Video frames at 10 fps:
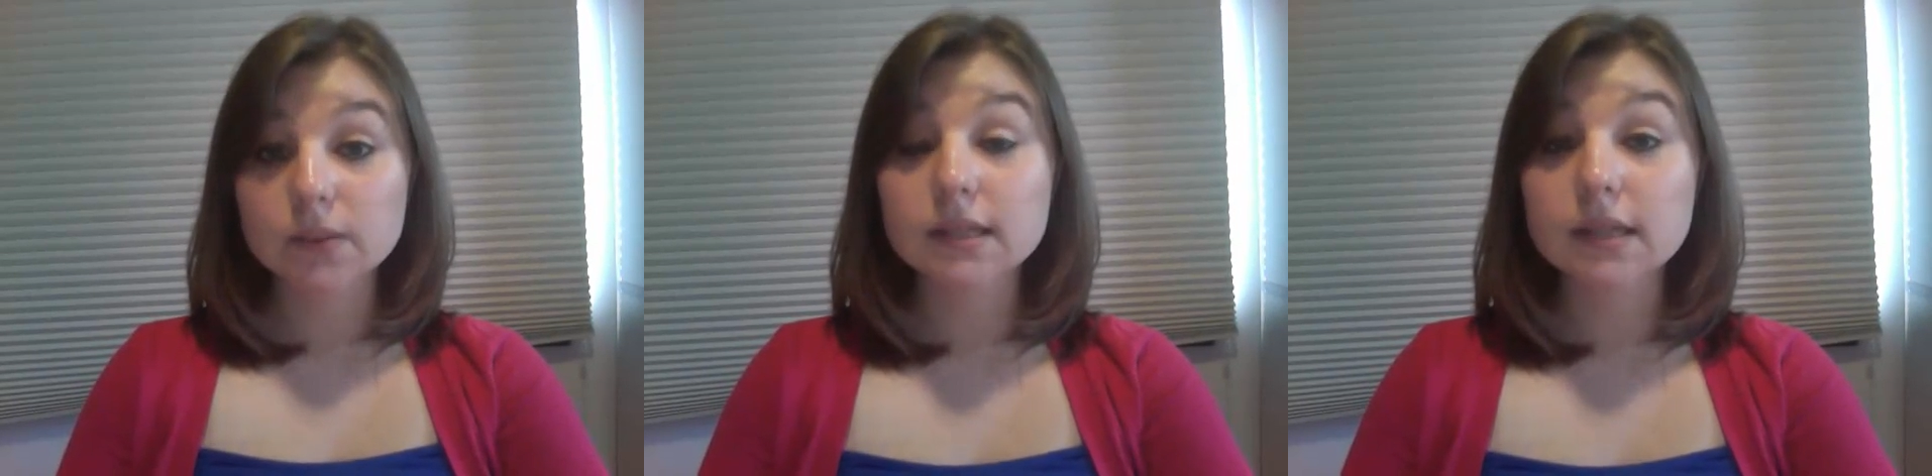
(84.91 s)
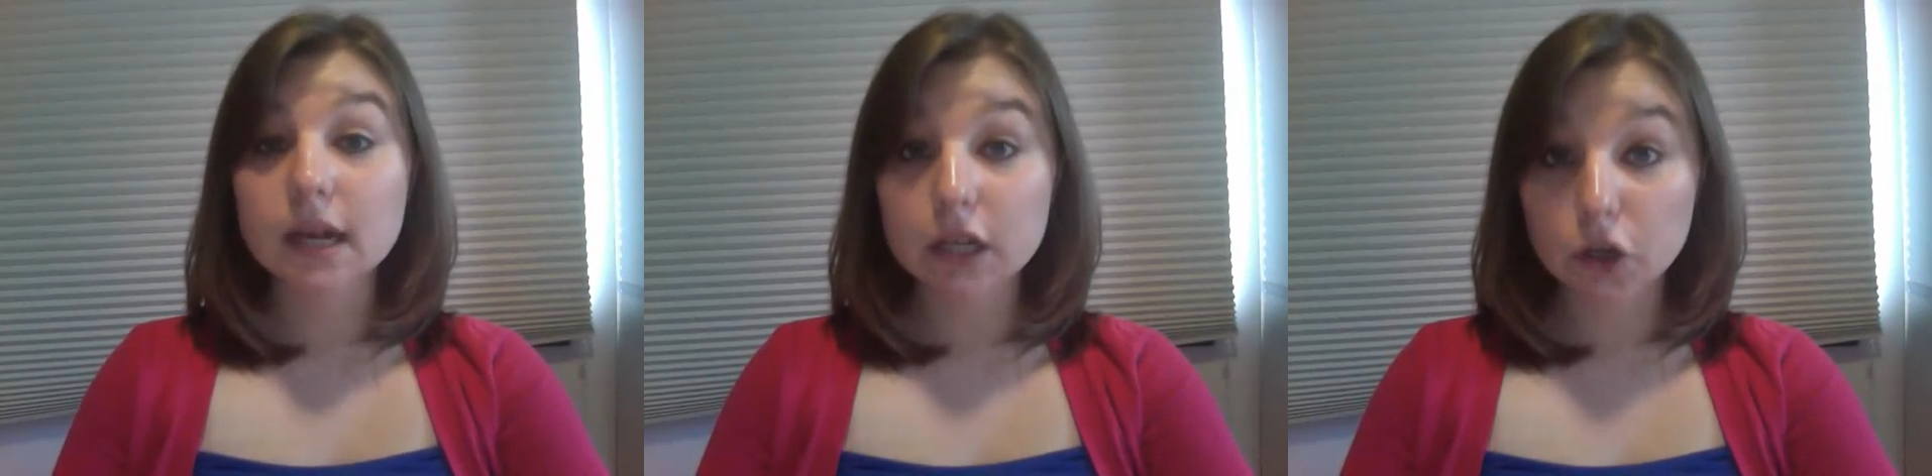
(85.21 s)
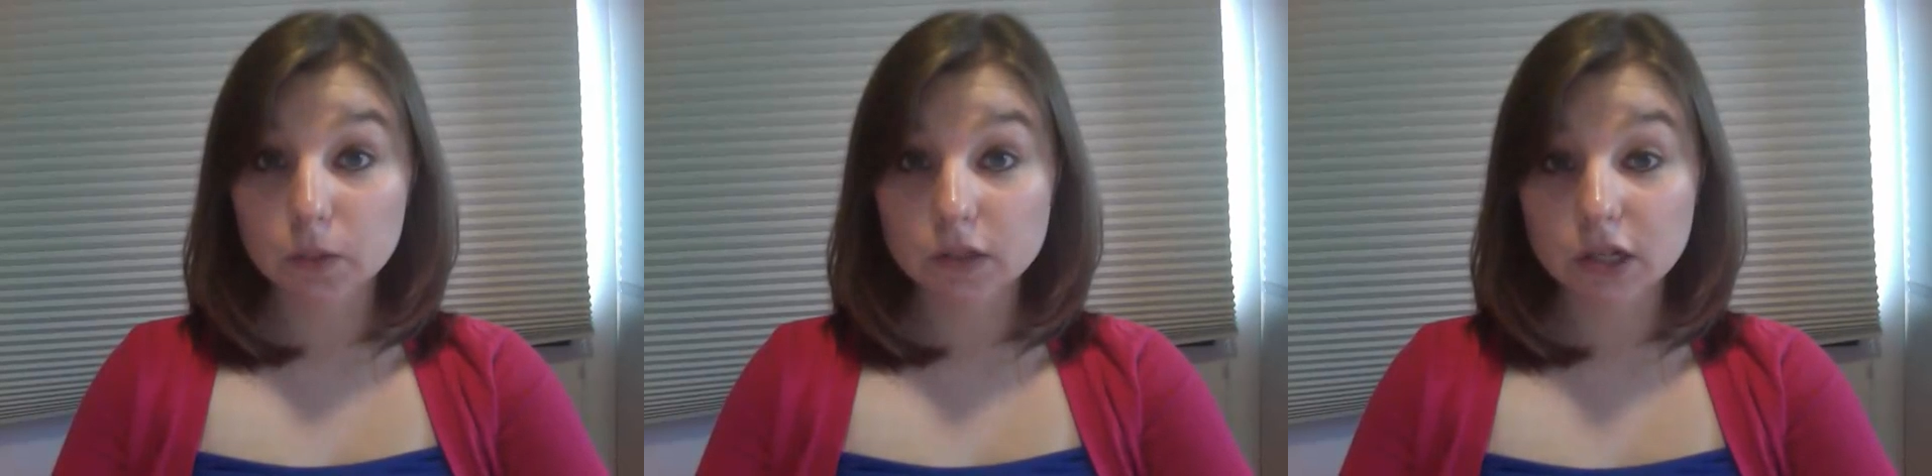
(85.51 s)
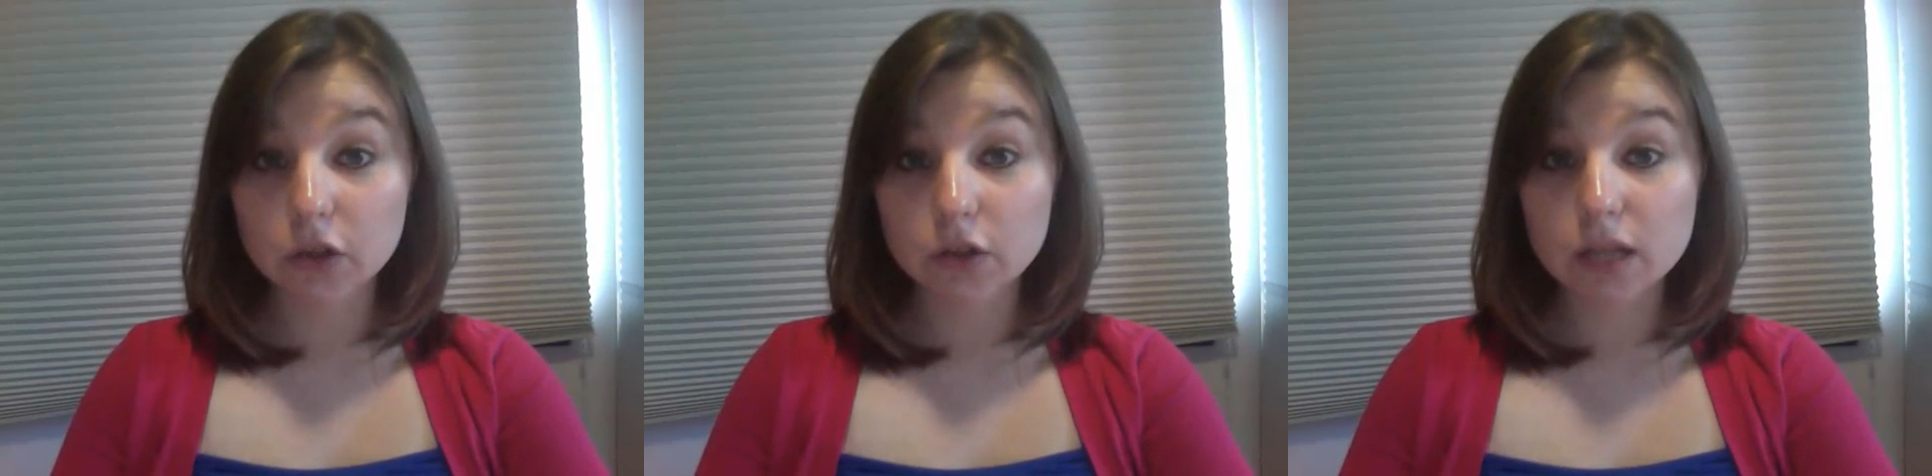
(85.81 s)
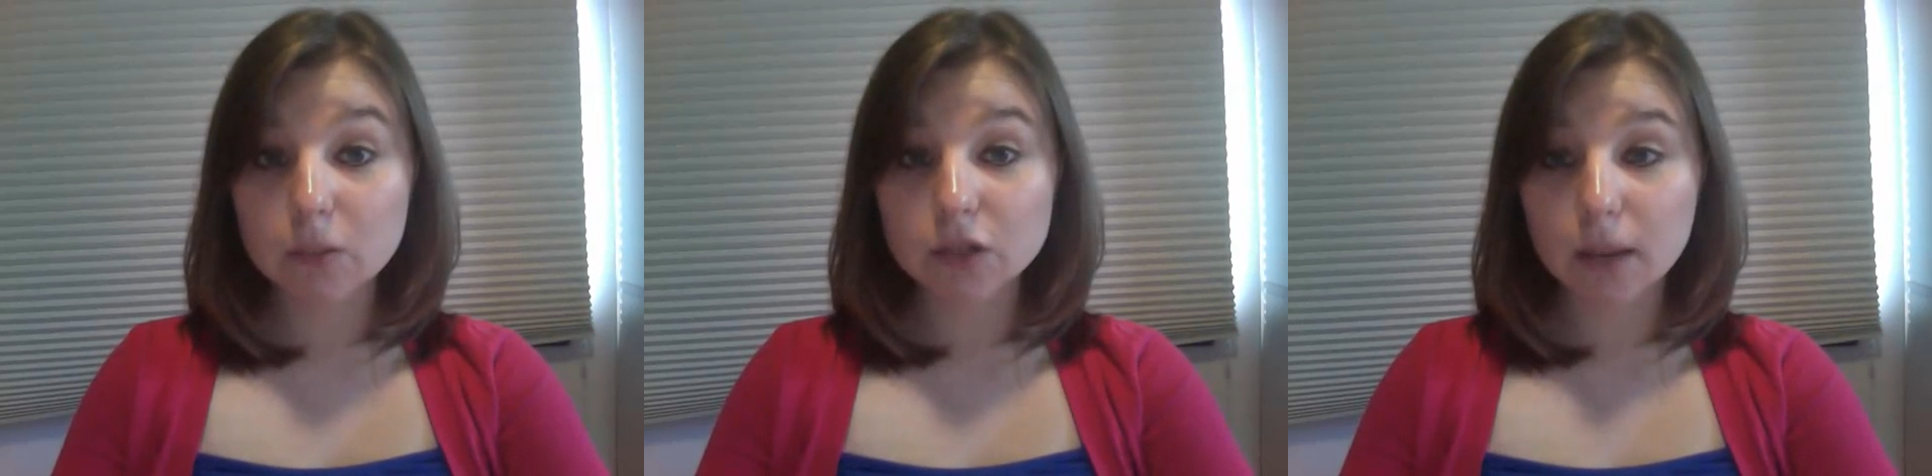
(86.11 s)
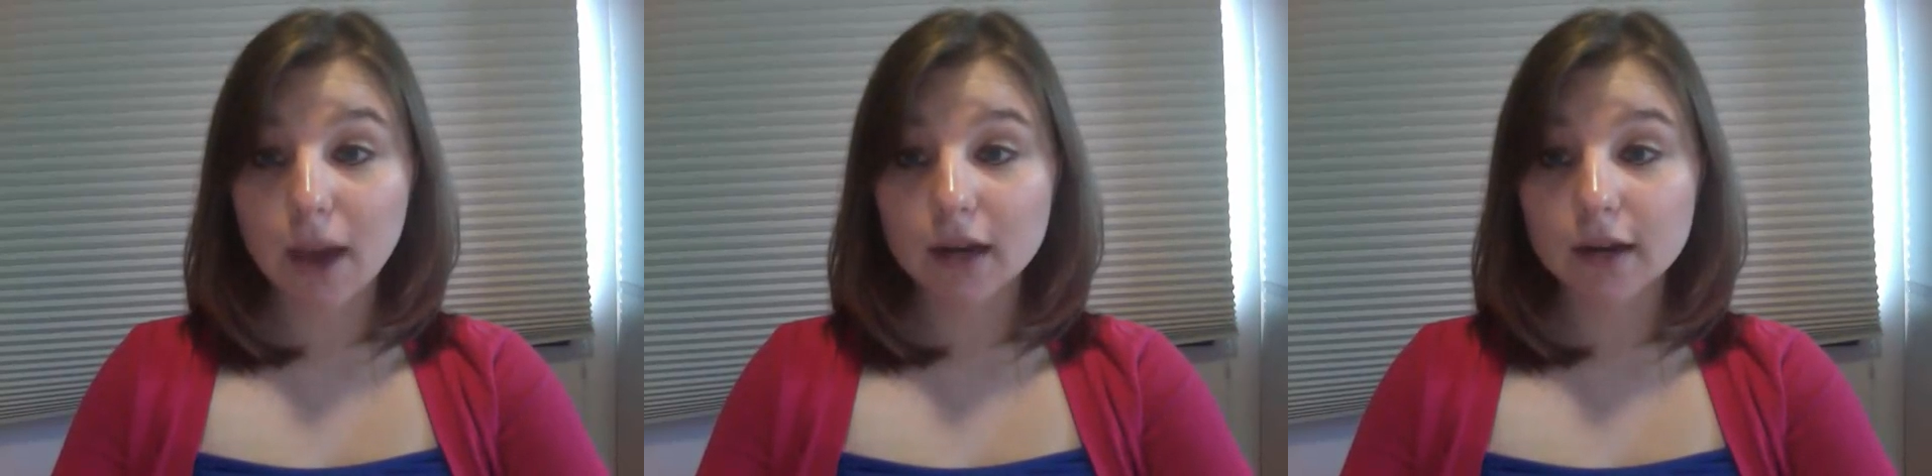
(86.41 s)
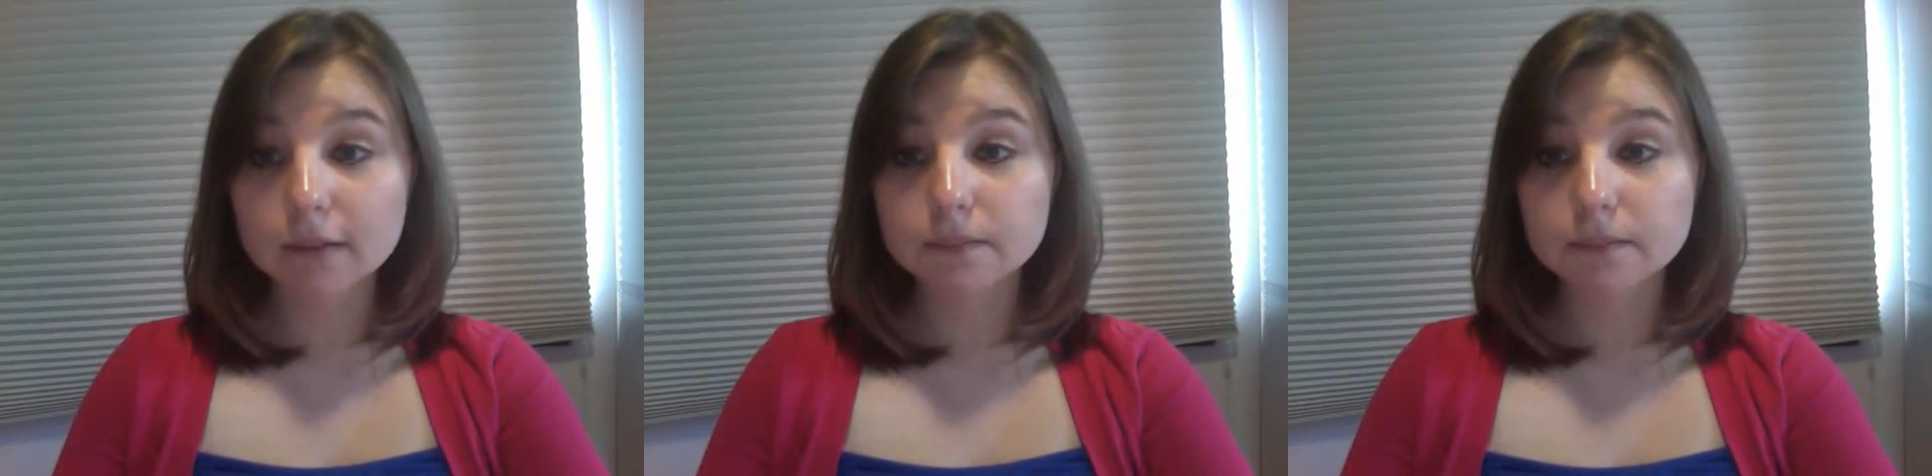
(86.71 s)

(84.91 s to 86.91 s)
studying your particular subject matter.